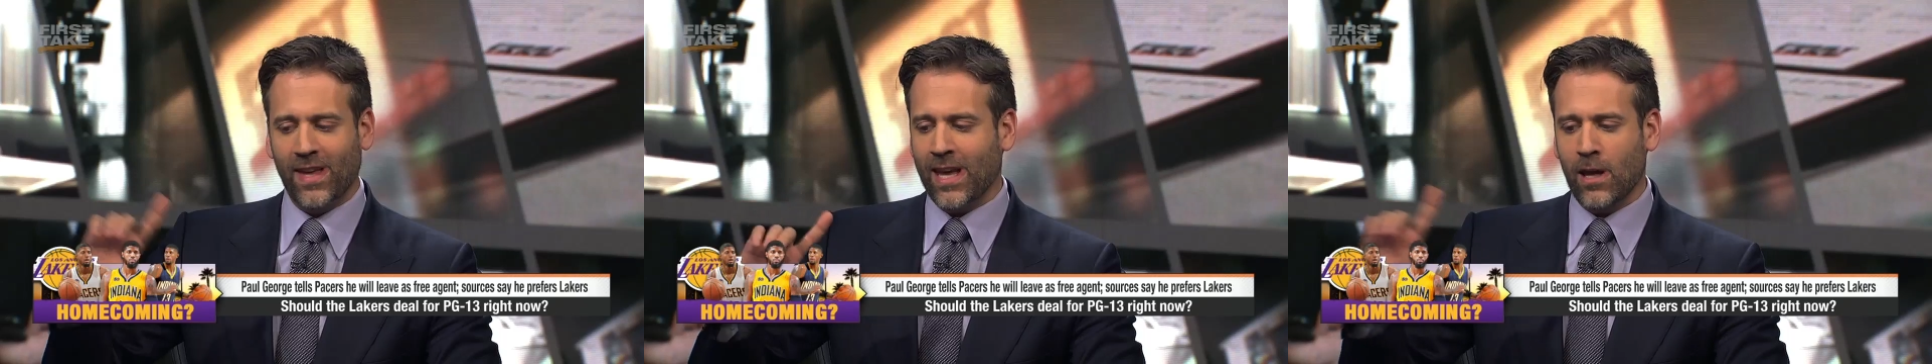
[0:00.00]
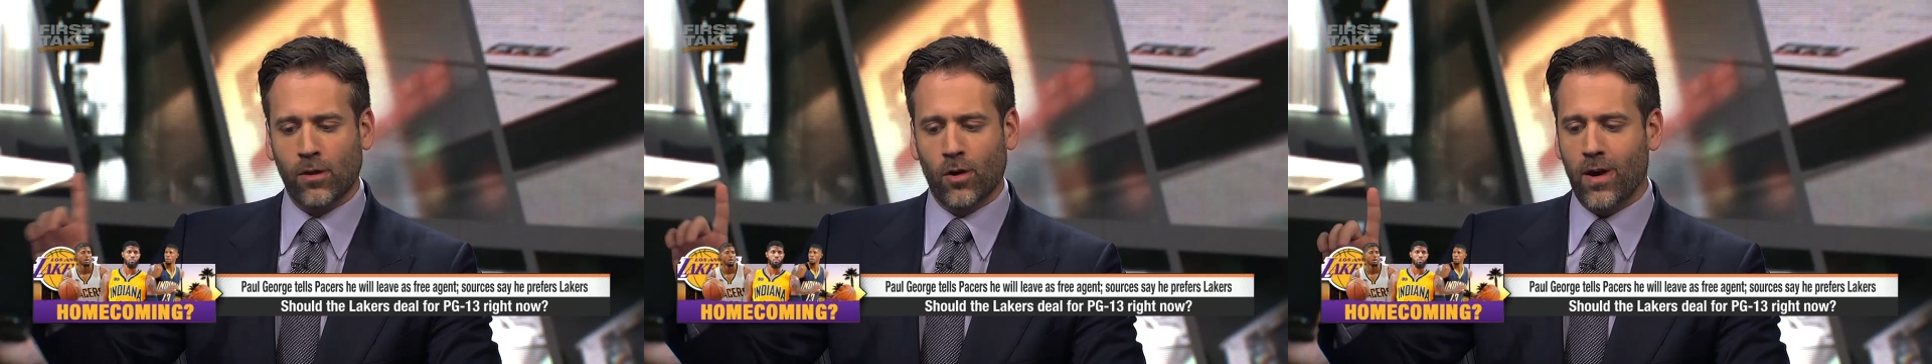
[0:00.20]

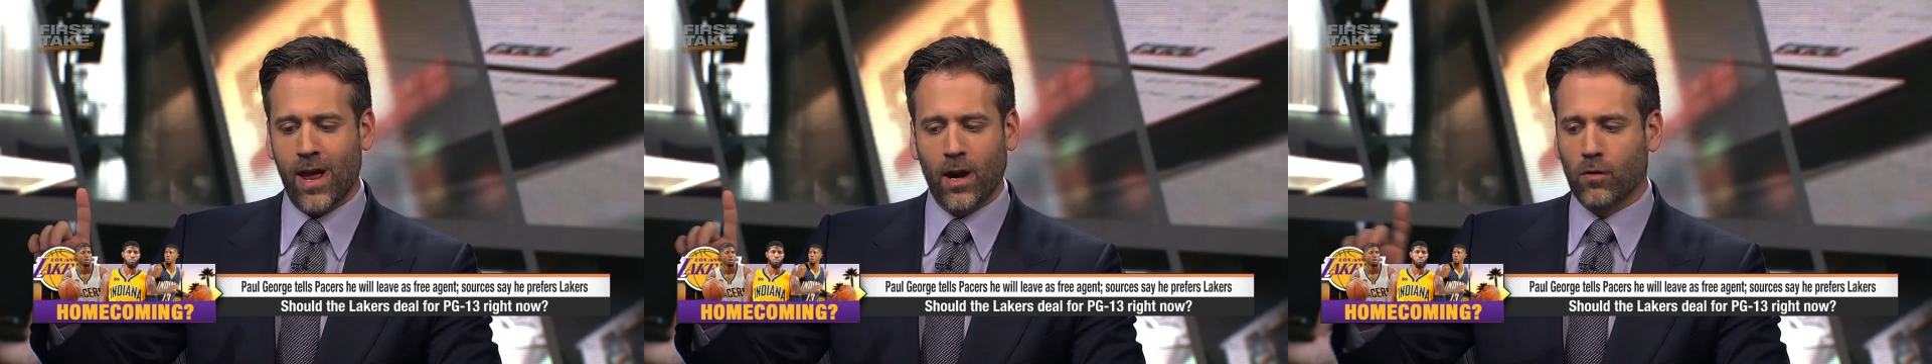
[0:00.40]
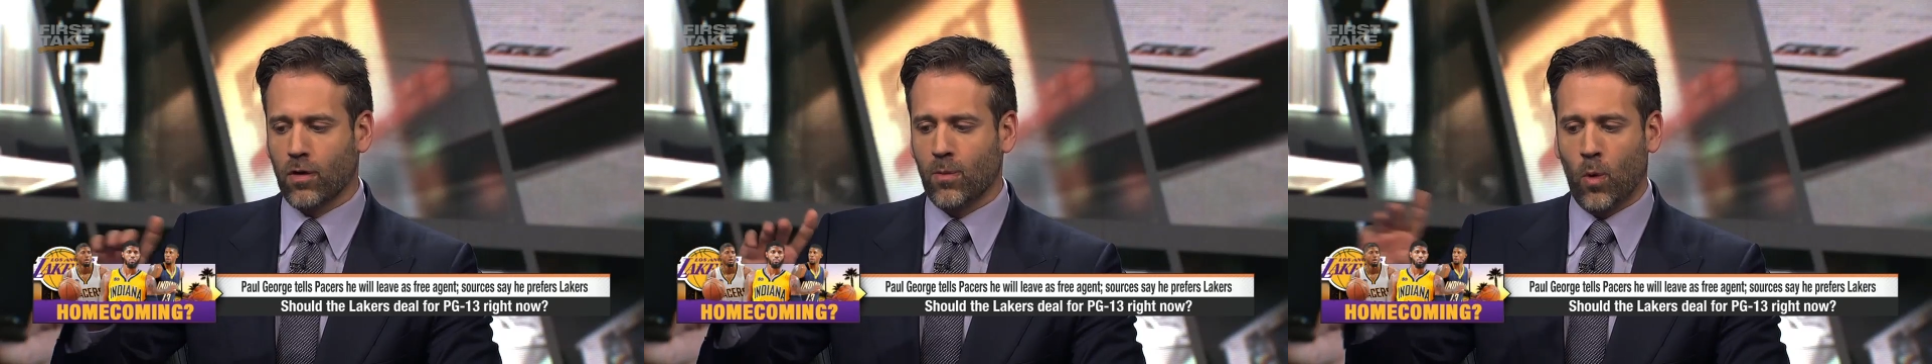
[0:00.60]
either
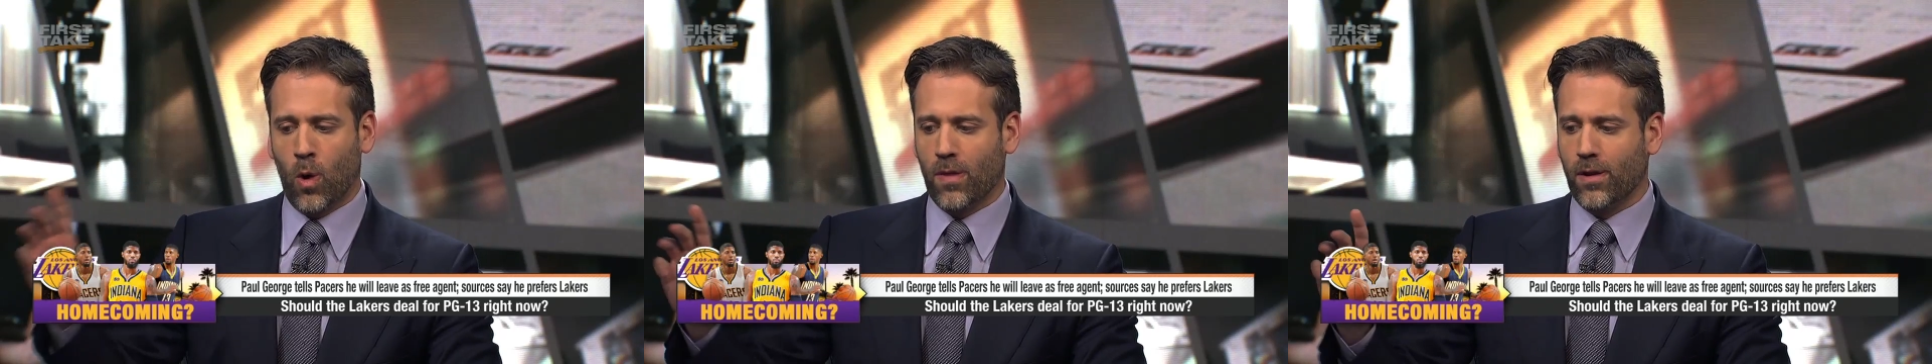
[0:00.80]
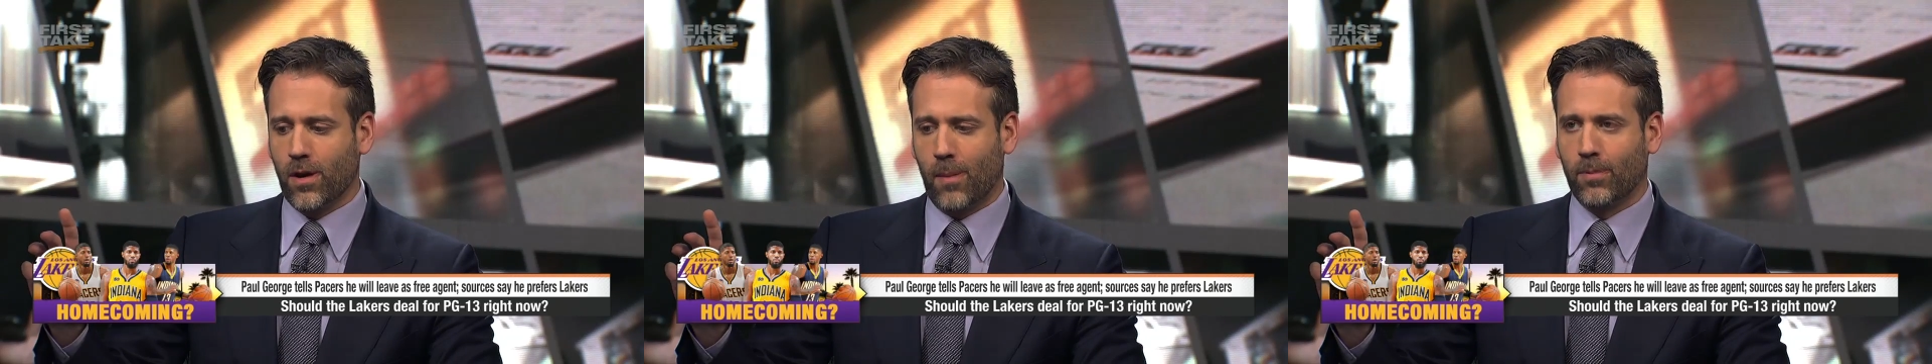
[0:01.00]
Ingram
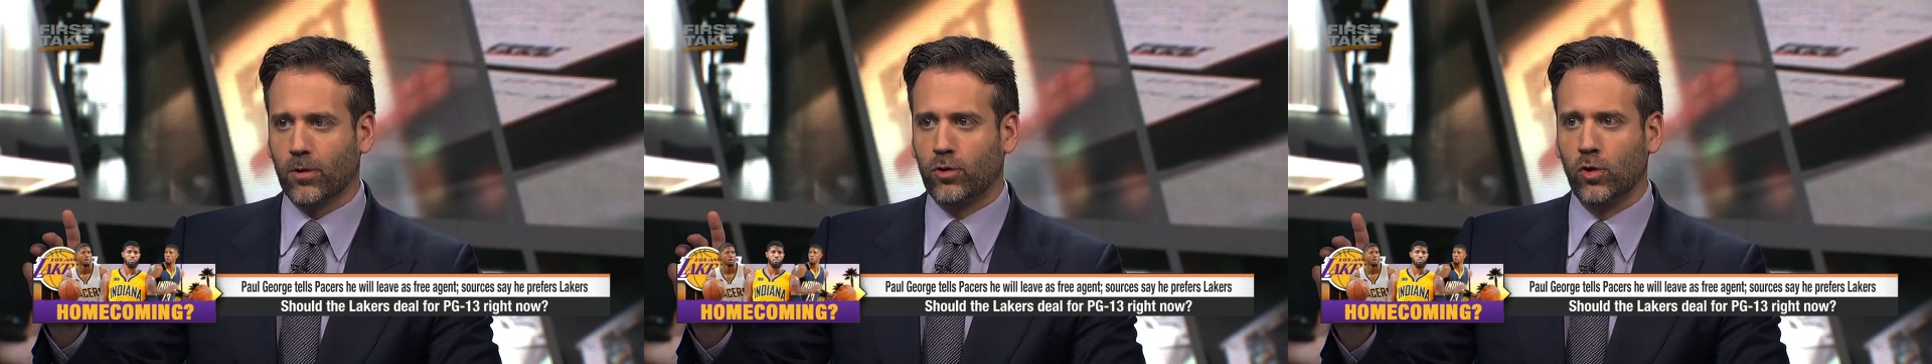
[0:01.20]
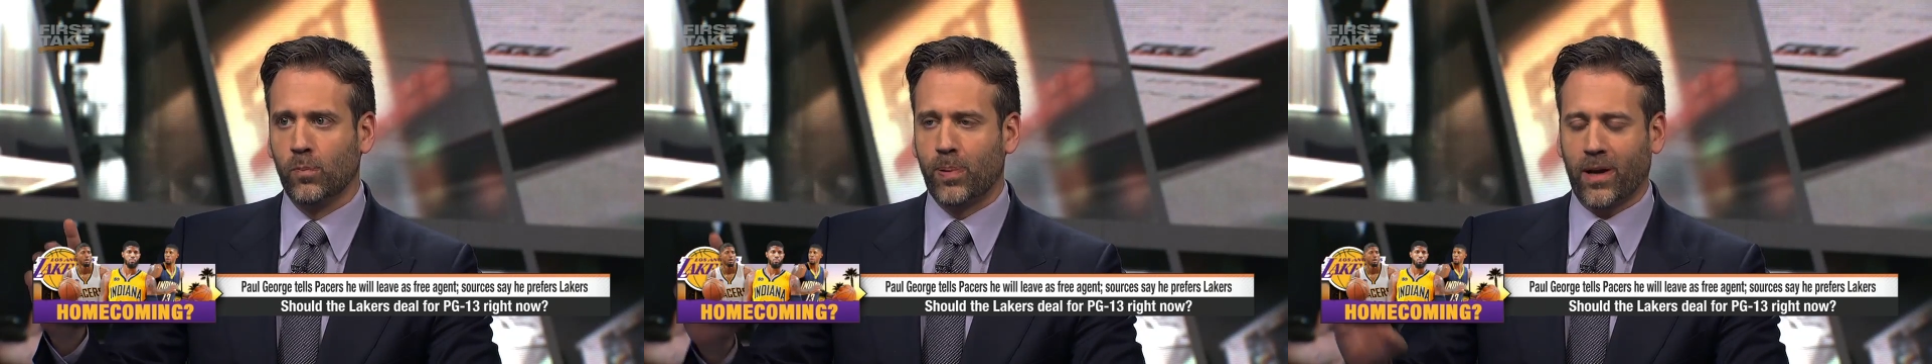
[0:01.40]
or the number
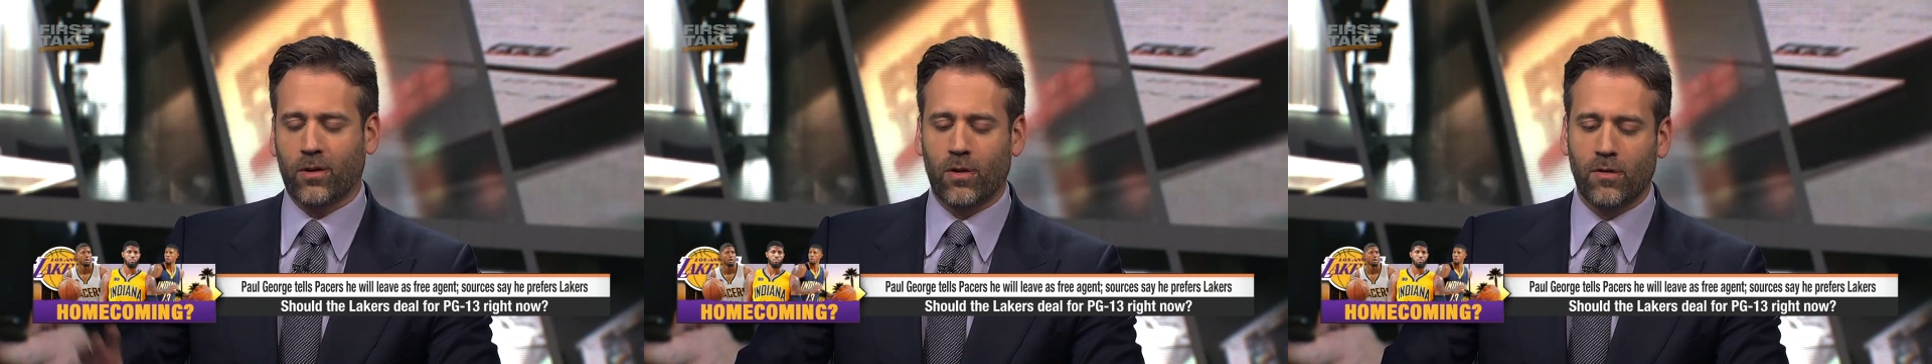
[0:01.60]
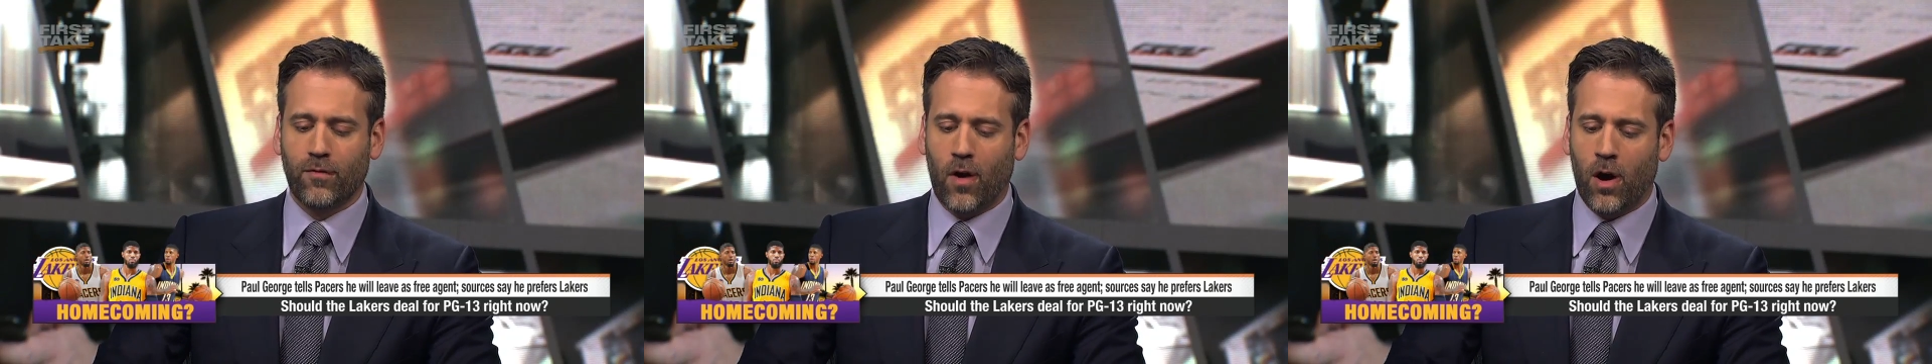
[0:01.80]
2 pick
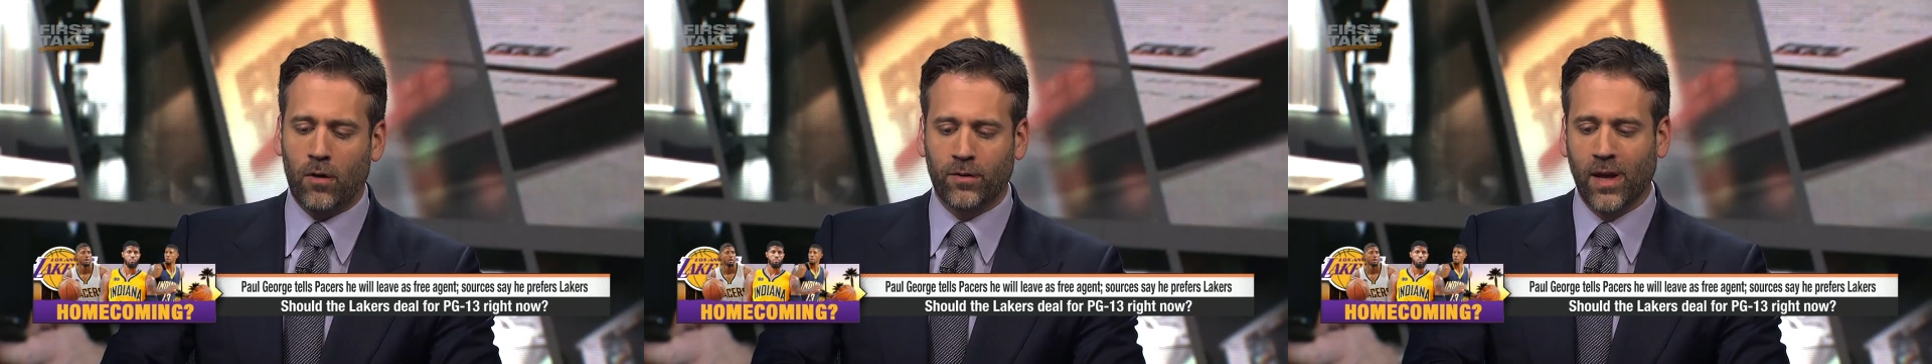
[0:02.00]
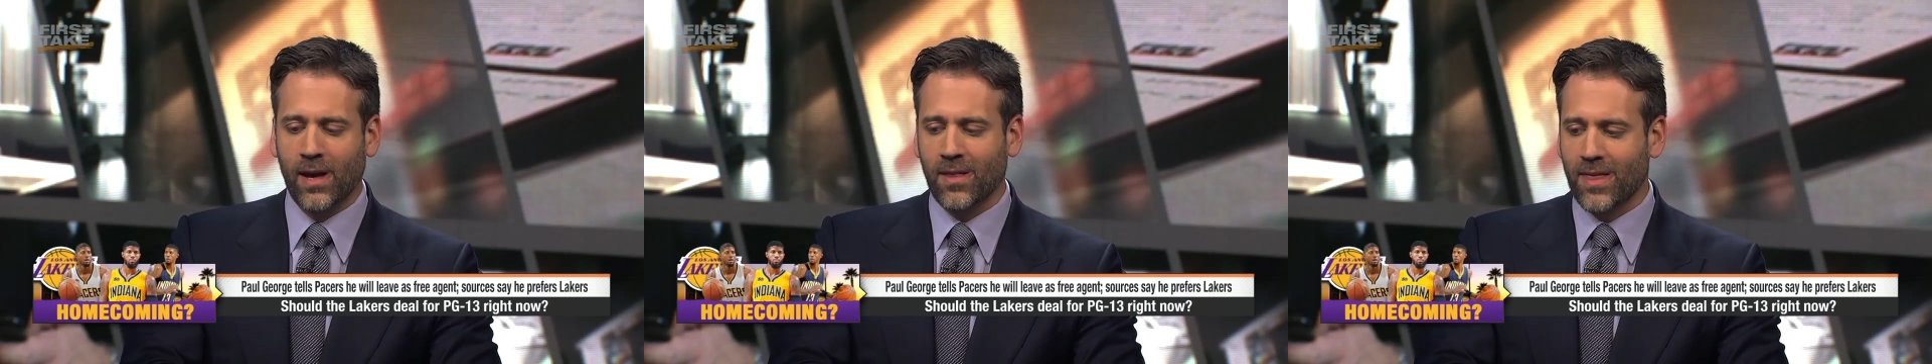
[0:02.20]
are involved,